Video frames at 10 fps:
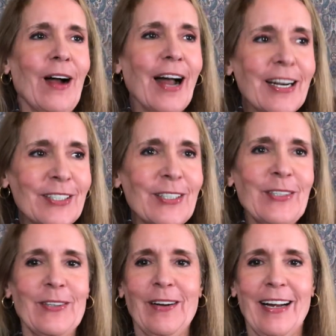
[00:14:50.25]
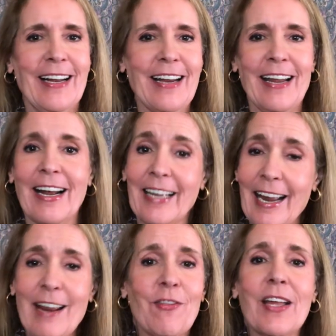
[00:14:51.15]
I do. And I
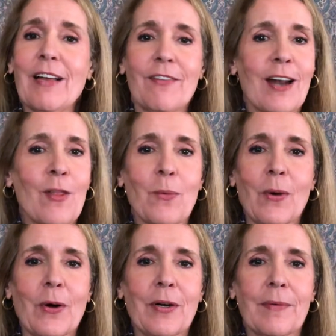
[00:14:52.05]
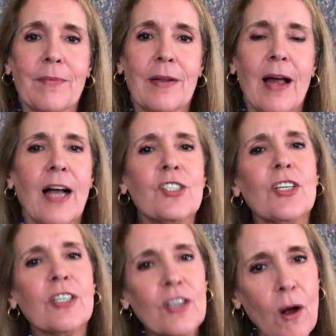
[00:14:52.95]
can't think of another word. I
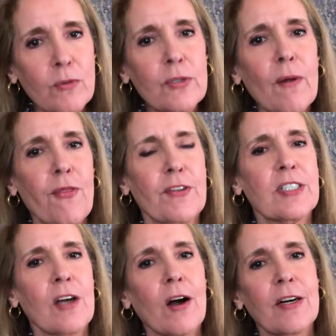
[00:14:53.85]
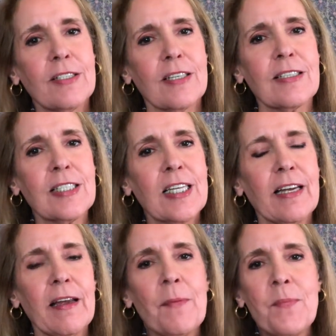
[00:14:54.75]
should go to a thesaurus and
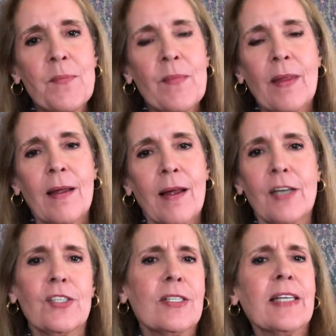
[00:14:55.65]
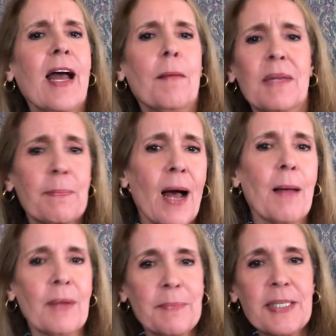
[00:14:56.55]
see. I should say I'm a,
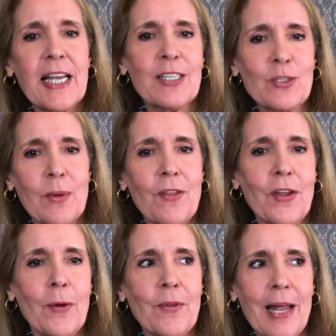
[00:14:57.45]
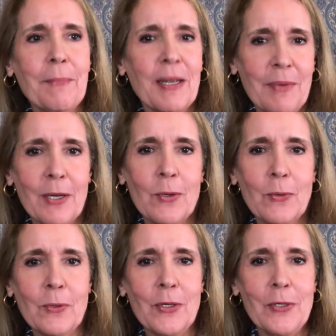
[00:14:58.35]
I'm obsessed with you. Would that make me a
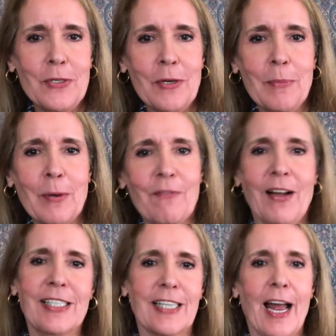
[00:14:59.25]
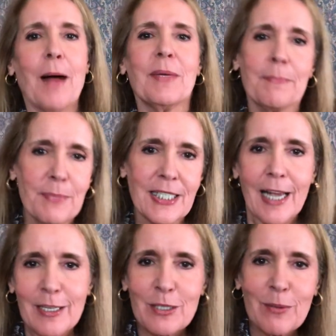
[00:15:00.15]
cool YouTuber if I'd say I'm
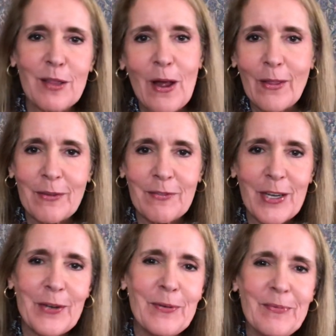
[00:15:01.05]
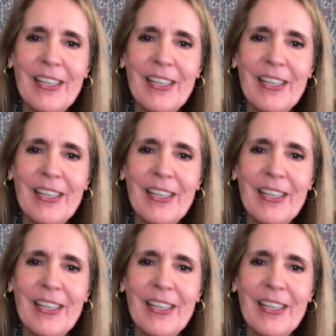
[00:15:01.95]
obsessed with all of you?